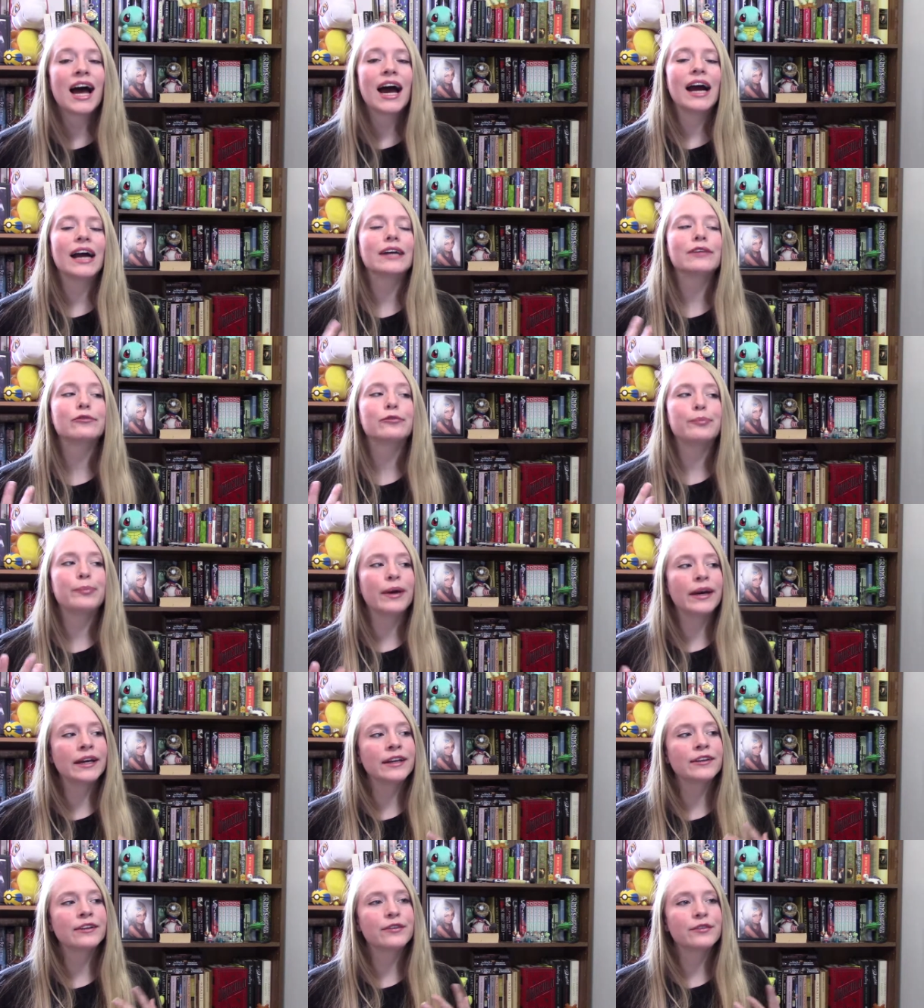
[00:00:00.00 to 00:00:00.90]
I've
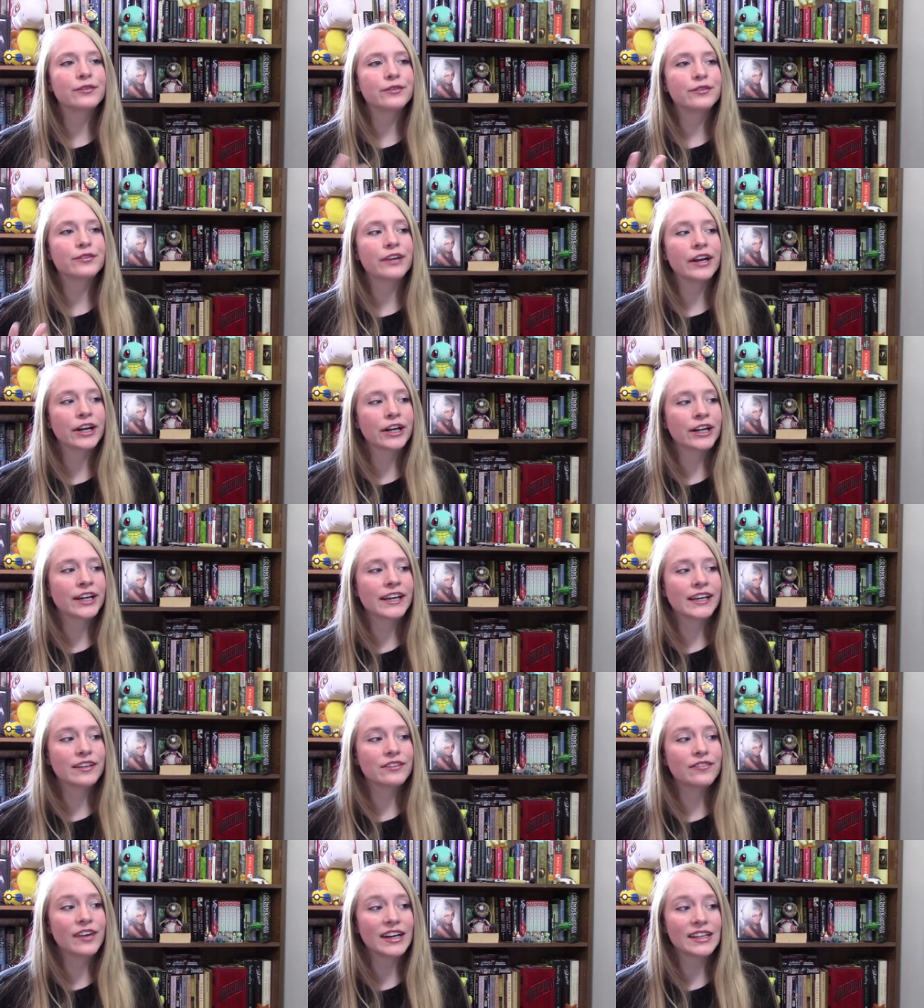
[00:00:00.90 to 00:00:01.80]
been very
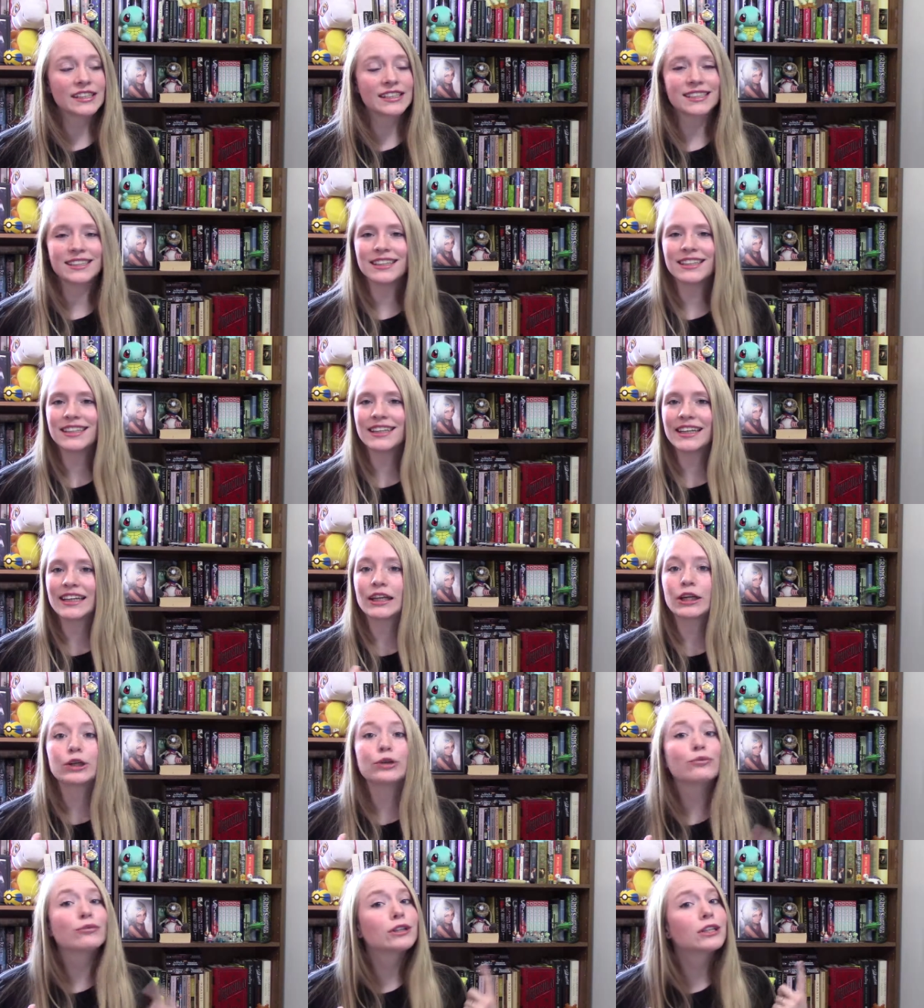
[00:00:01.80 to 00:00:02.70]
invested
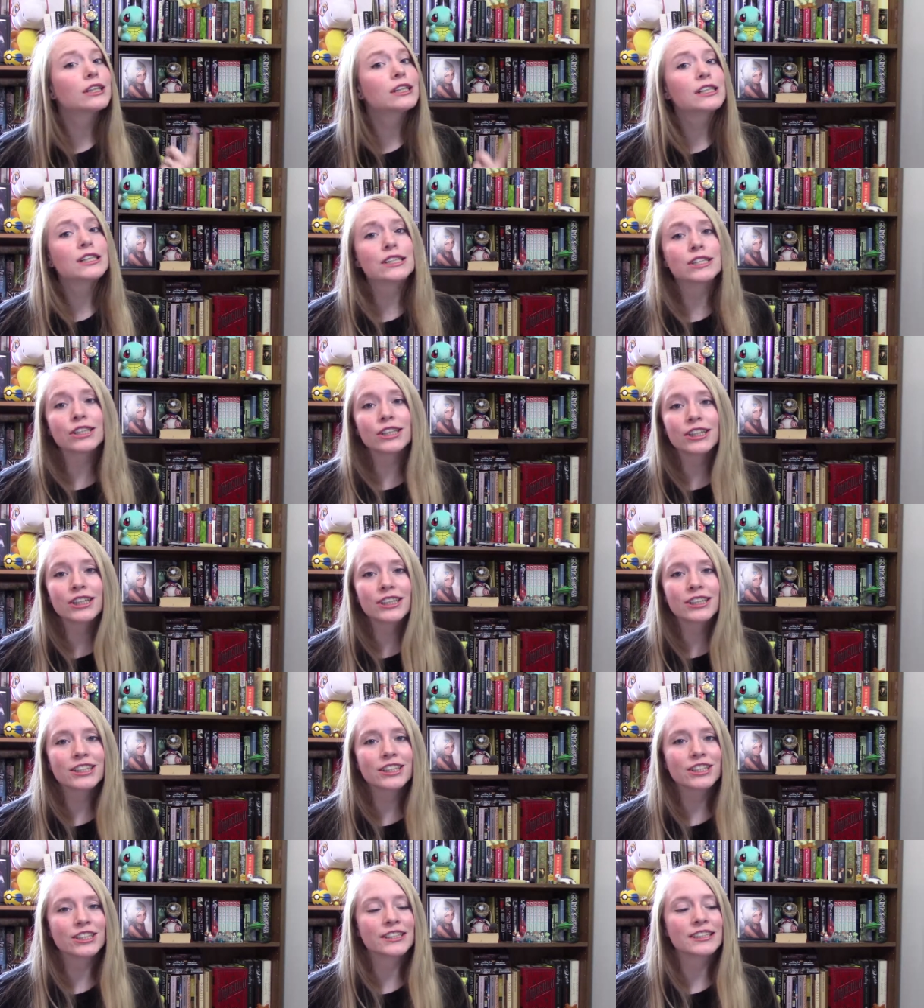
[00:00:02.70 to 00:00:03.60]
in
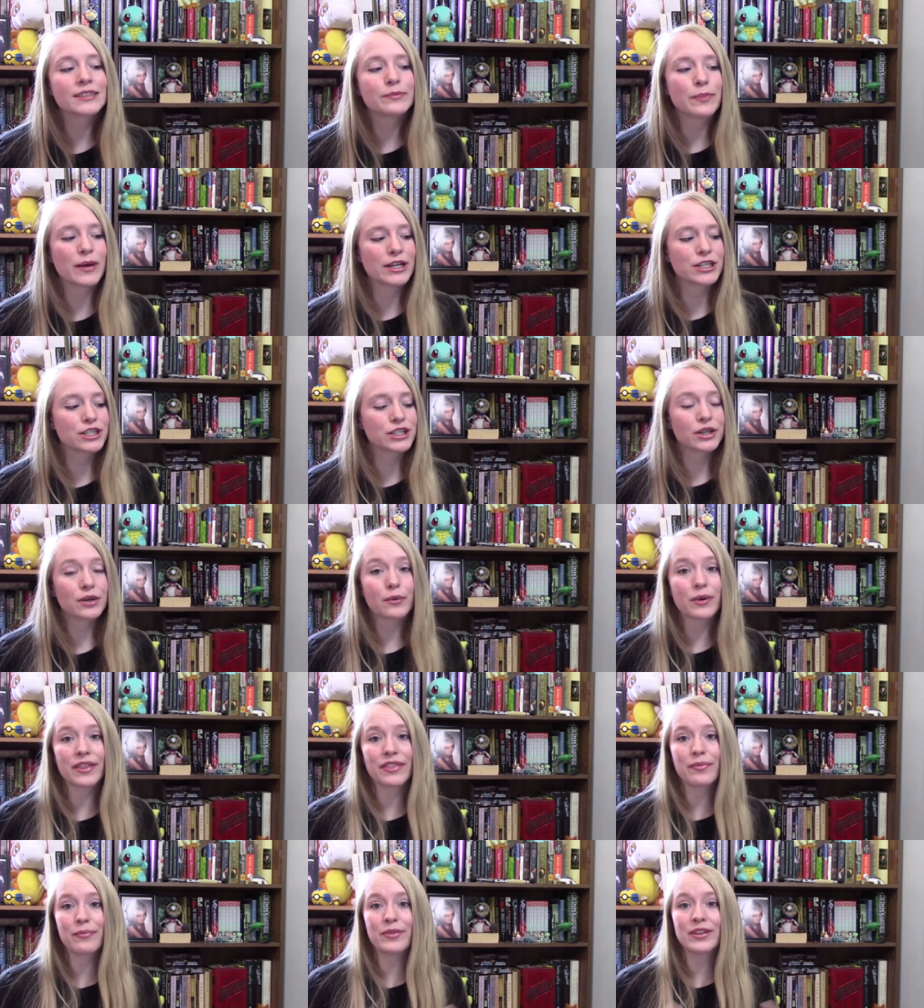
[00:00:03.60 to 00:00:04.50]
research, especially
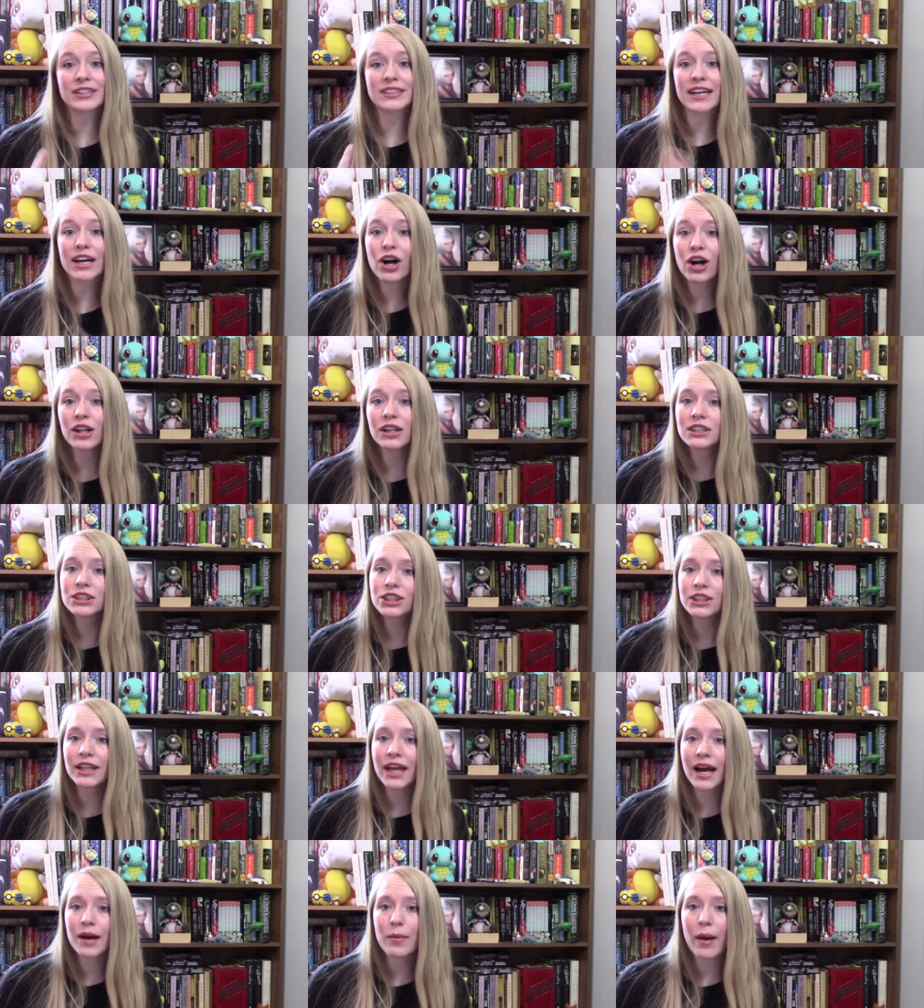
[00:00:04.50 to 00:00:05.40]
with the
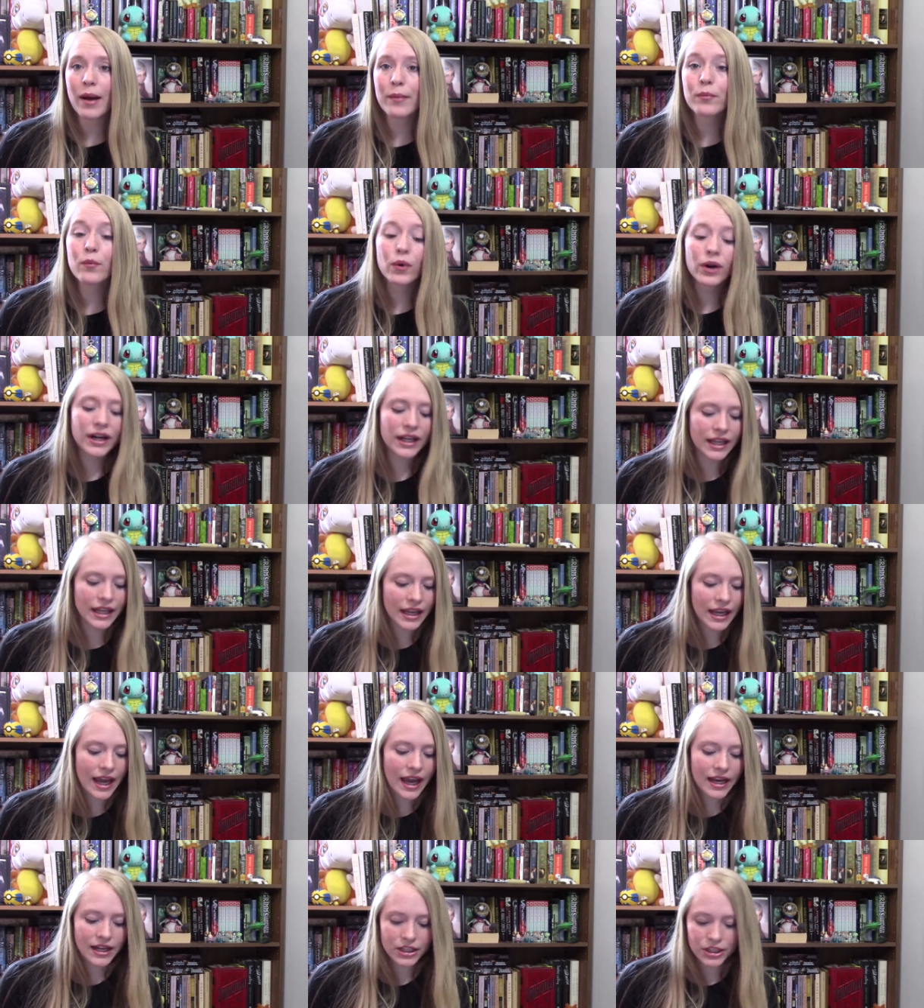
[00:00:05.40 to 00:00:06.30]
psychology lab I'm working
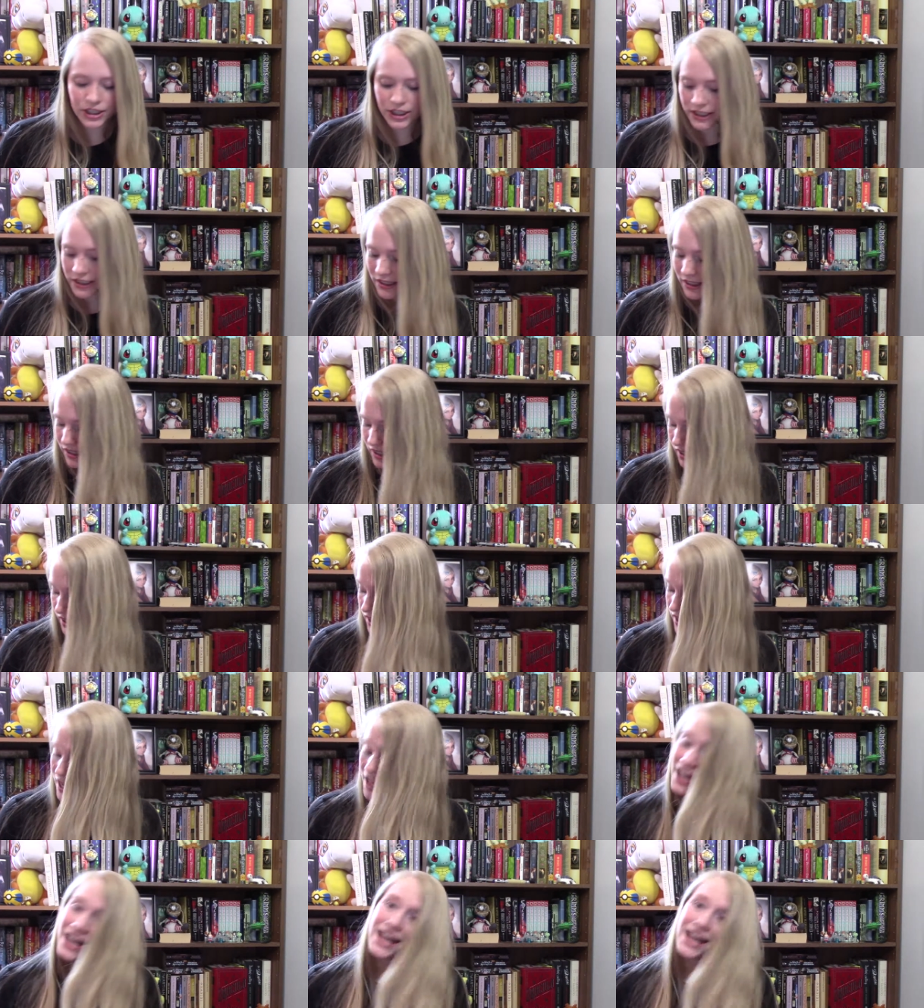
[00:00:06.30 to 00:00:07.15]
at currently.